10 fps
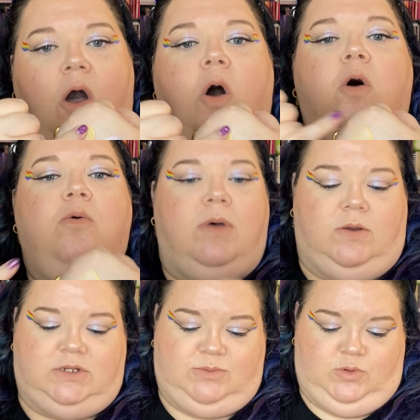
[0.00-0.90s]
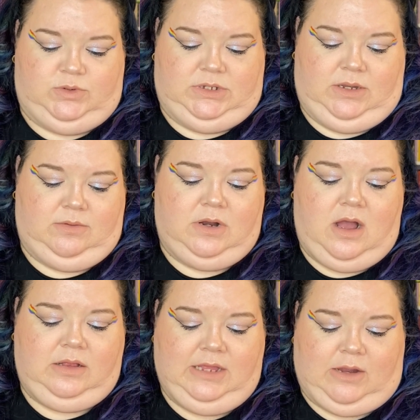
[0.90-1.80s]
almost moosey,
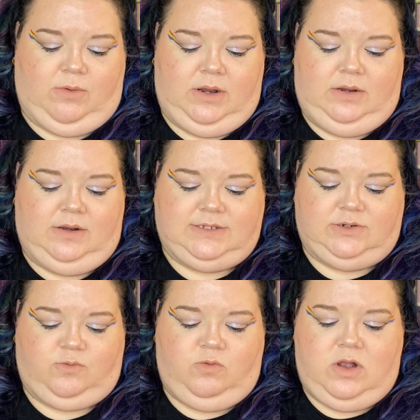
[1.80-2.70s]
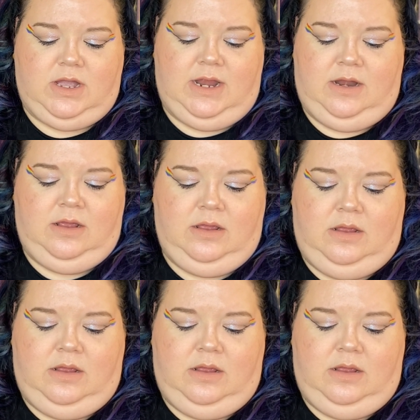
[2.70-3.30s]
not liquid, doesn't run,